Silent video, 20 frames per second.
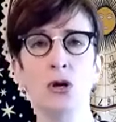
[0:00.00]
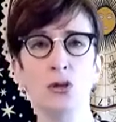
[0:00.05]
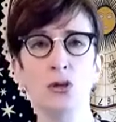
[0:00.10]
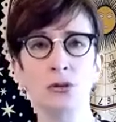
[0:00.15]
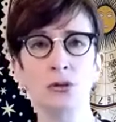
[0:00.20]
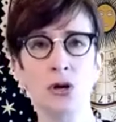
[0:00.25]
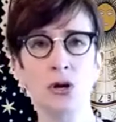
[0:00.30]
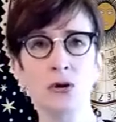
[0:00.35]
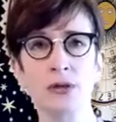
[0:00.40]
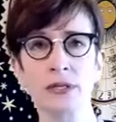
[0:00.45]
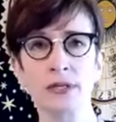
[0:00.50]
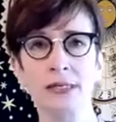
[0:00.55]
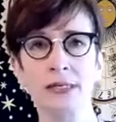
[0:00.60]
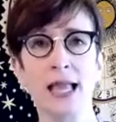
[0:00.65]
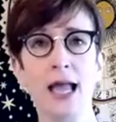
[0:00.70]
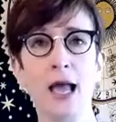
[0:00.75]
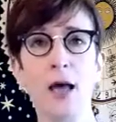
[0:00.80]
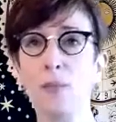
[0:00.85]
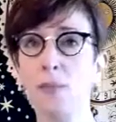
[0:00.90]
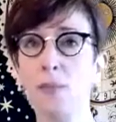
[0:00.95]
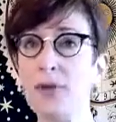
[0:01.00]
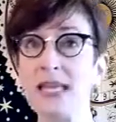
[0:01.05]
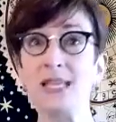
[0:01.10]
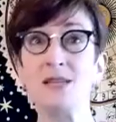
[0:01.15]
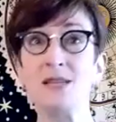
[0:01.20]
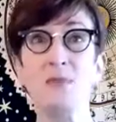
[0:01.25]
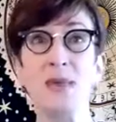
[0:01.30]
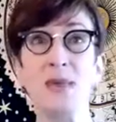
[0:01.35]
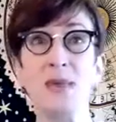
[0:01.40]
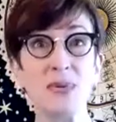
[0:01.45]
currently helping, and
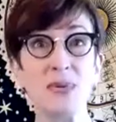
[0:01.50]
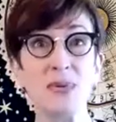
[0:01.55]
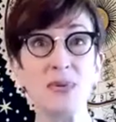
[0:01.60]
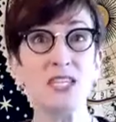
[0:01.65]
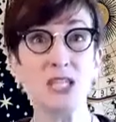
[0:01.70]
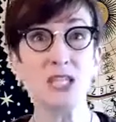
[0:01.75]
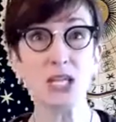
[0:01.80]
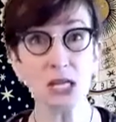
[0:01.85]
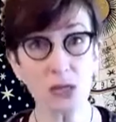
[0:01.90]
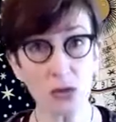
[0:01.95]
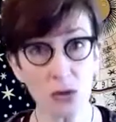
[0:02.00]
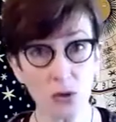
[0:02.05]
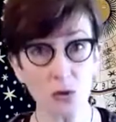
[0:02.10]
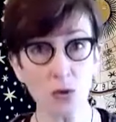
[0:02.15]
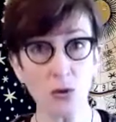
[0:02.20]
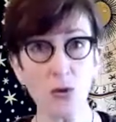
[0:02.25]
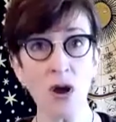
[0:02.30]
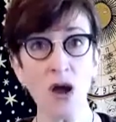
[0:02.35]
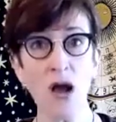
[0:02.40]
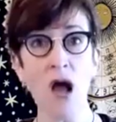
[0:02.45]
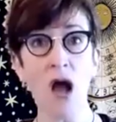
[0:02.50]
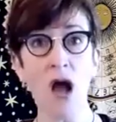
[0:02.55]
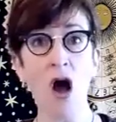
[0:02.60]
maybe you